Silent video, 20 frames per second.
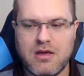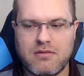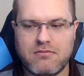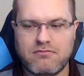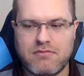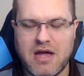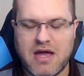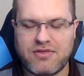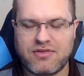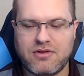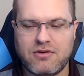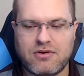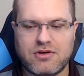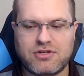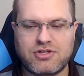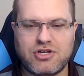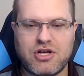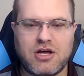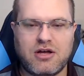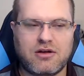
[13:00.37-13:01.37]
Matthew
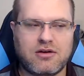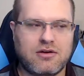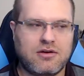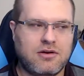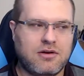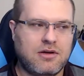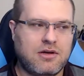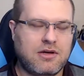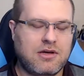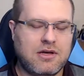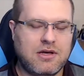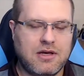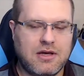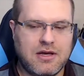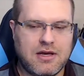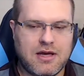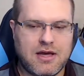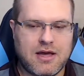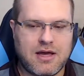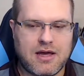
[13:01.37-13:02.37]
Tkachuk,
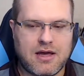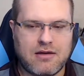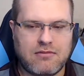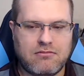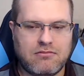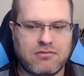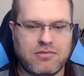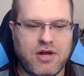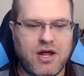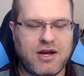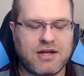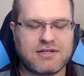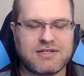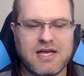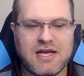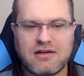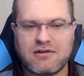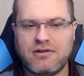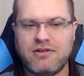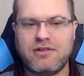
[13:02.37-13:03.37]
not
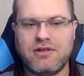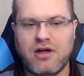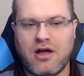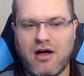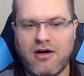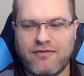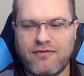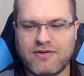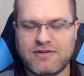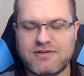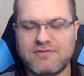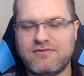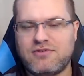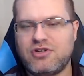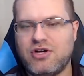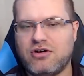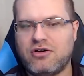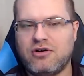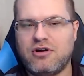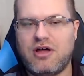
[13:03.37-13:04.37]
exactly the offensive
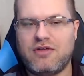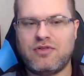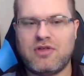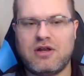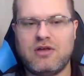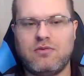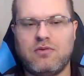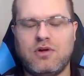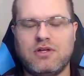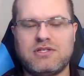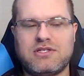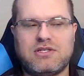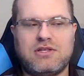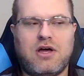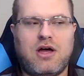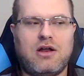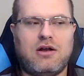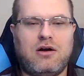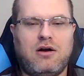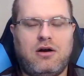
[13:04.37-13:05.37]
juggernaut that he once
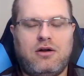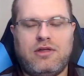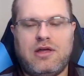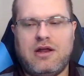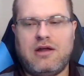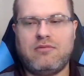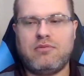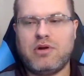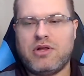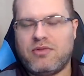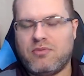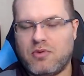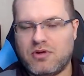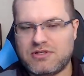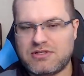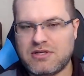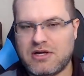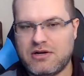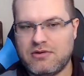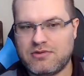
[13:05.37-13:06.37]
thought, or that everybody once
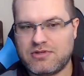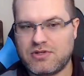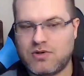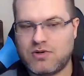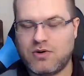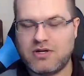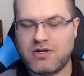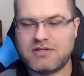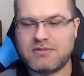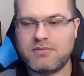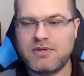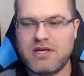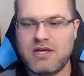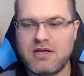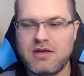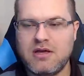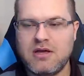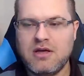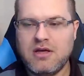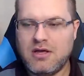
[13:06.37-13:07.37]
thought he was going to
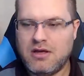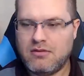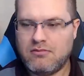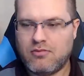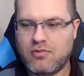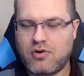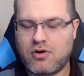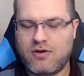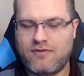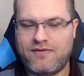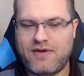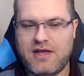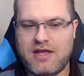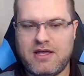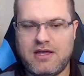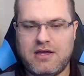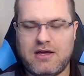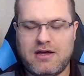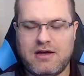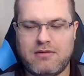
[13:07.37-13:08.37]
be. More of
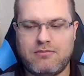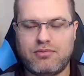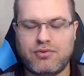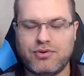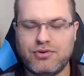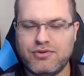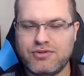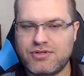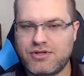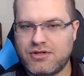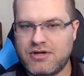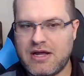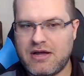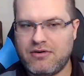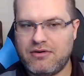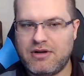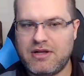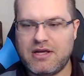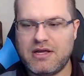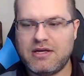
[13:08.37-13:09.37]
a bruiser
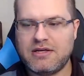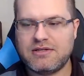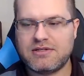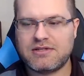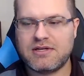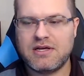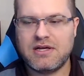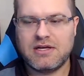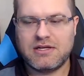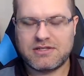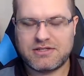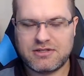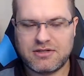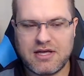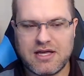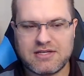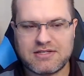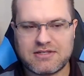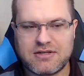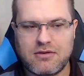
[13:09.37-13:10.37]
nowadays. Still
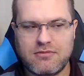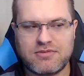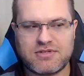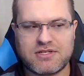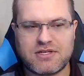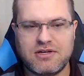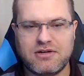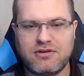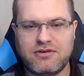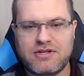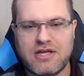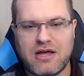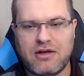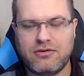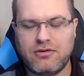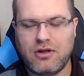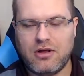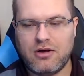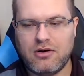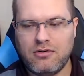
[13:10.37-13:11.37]
has some skill down
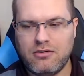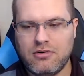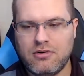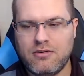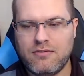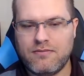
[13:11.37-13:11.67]
low,